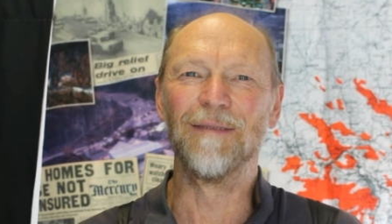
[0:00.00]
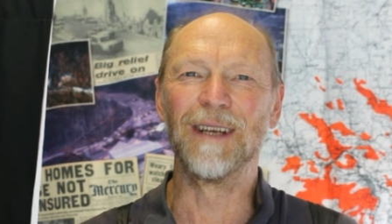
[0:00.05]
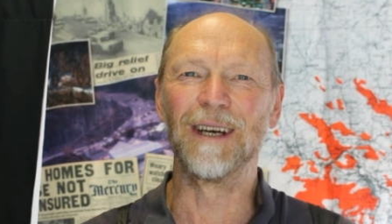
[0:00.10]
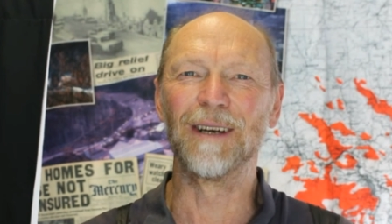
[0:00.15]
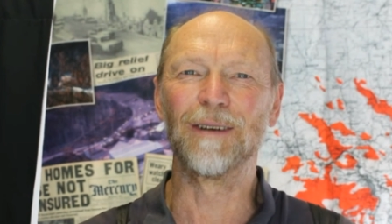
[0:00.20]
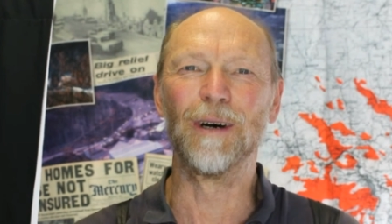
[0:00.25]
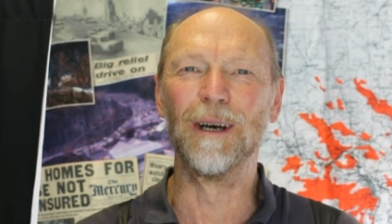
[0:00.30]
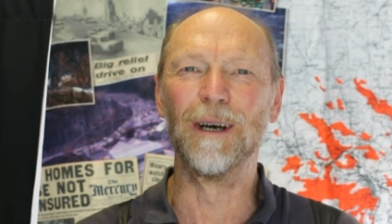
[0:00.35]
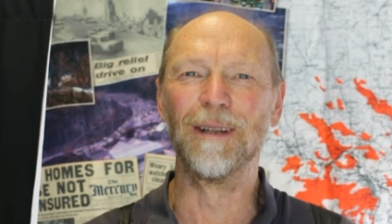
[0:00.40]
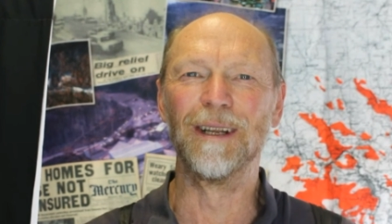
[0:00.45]
They were
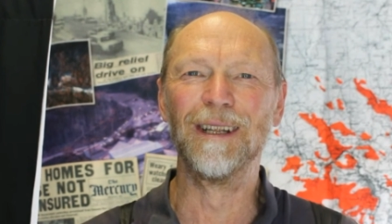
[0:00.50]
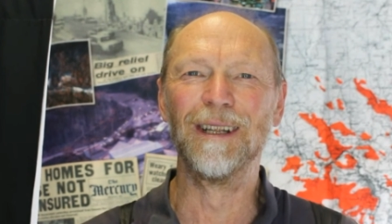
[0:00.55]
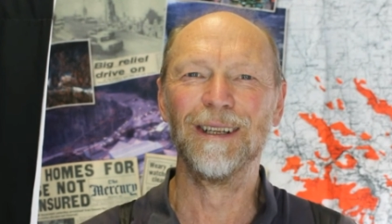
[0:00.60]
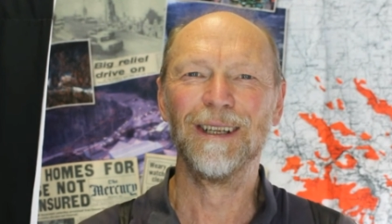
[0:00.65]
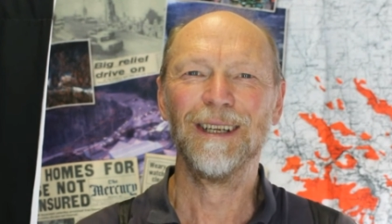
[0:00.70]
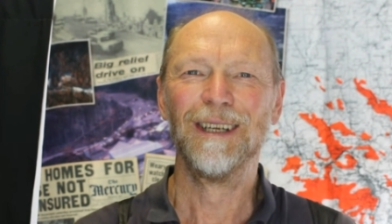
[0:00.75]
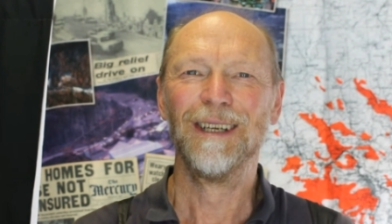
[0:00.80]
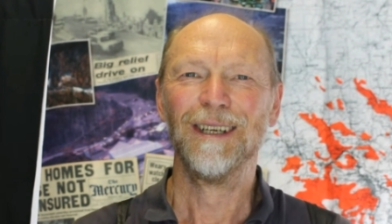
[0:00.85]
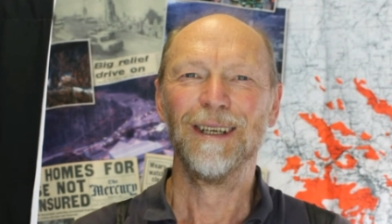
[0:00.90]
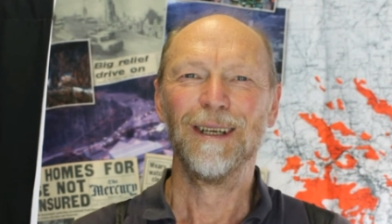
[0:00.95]
quite
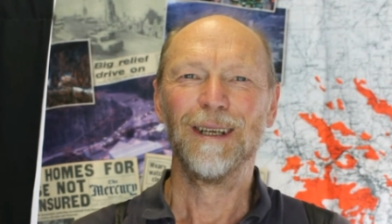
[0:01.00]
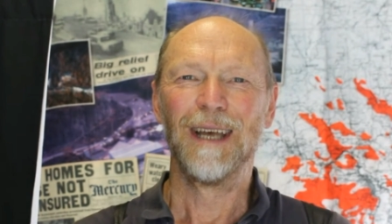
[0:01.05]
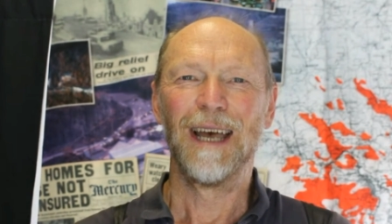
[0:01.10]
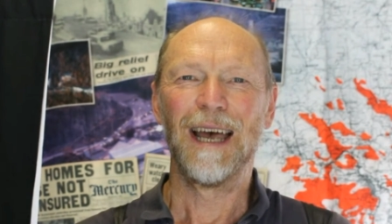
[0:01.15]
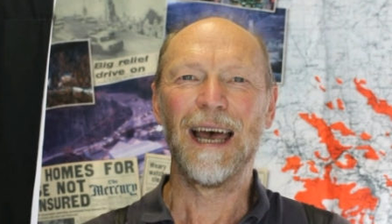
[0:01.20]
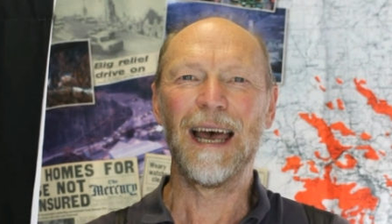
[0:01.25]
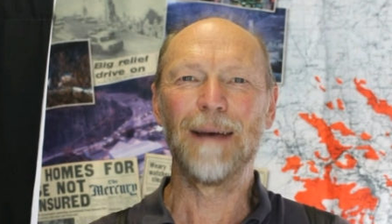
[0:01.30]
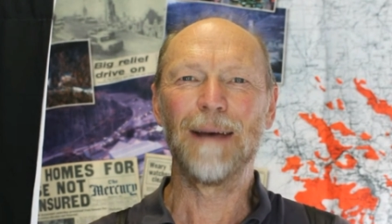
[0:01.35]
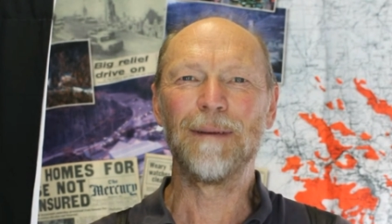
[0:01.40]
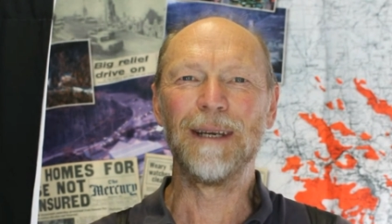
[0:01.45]

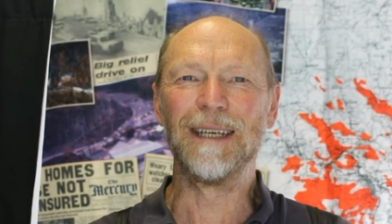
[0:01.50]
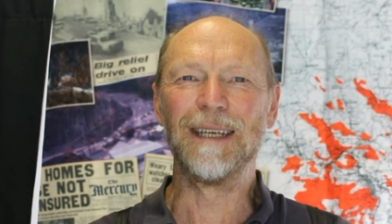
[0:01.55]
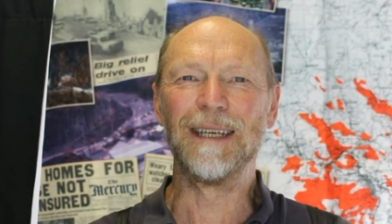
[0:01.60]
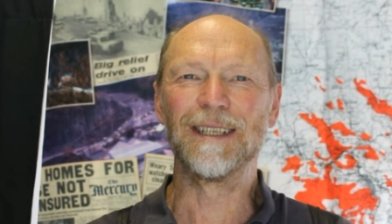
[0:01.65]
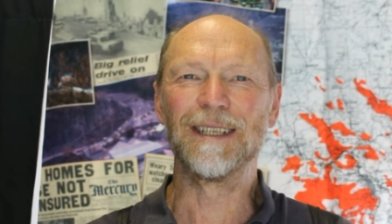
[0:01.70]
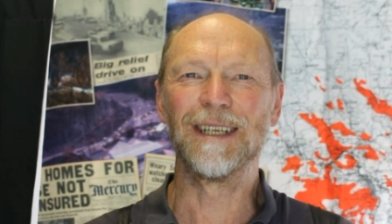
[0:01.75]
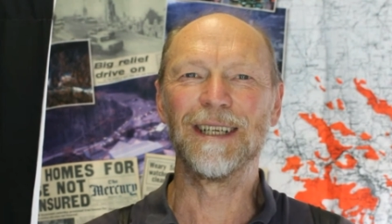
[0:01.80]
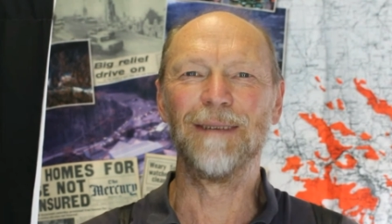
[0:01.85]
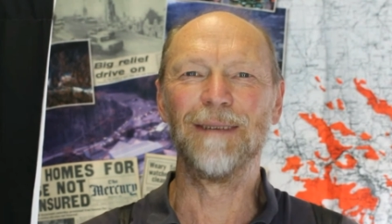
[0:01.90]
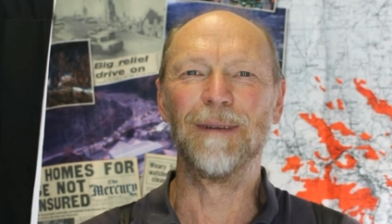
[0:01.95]
happy to
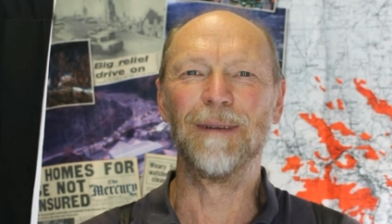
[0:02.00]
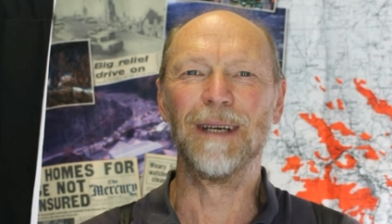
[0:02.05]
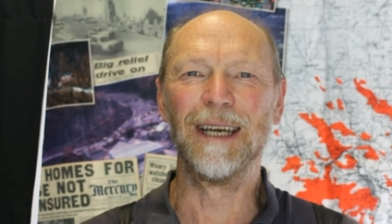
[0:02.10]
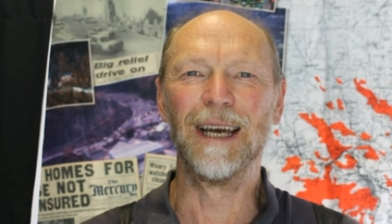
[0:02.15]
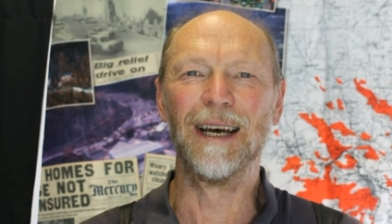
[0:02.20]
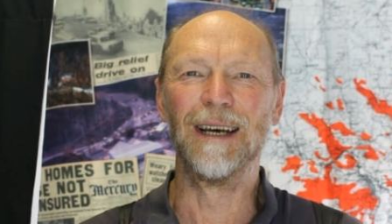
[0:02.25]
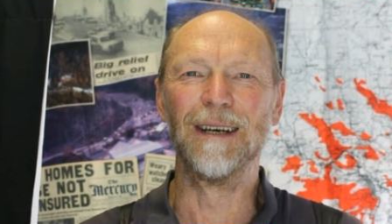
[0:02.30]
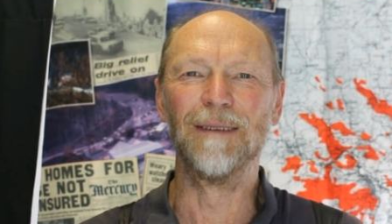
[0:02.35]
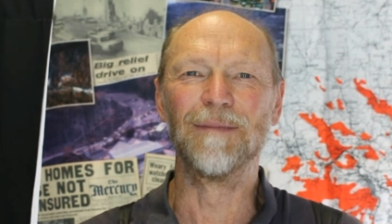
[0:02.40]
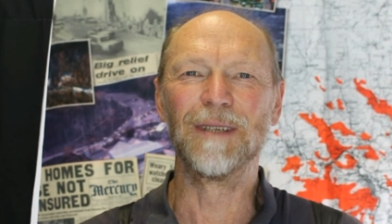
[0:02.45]
see me
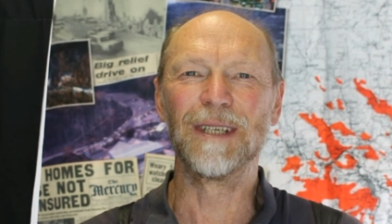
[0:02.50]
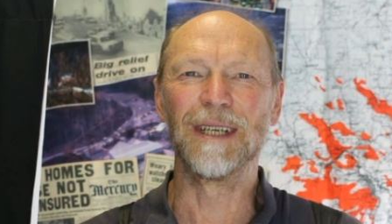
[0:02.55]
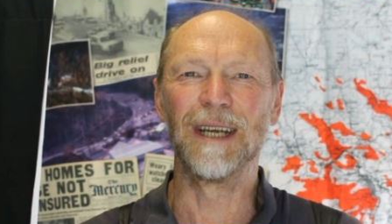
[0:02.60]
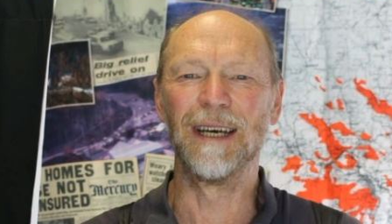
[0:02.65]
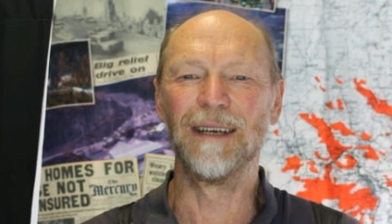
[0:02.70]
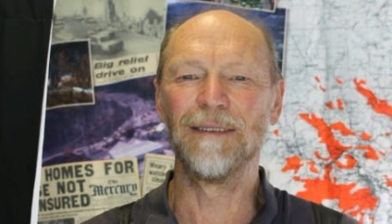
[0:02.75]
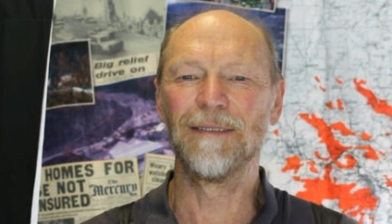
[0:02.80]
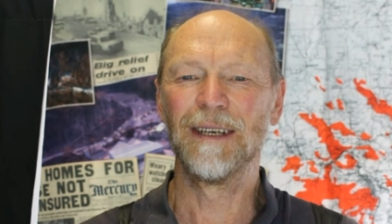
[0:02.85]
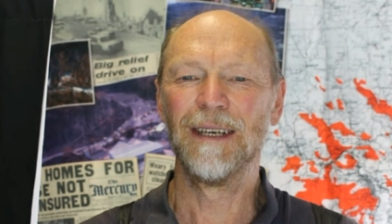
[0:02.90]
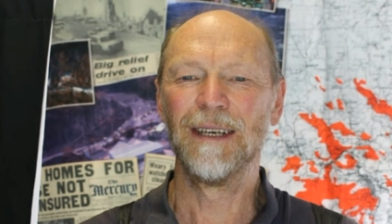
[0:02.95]
home
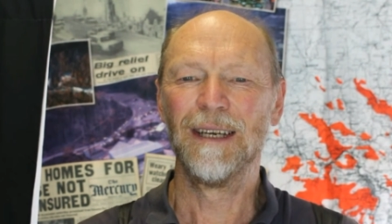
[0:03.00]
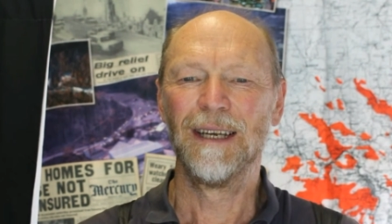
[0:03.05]
safe.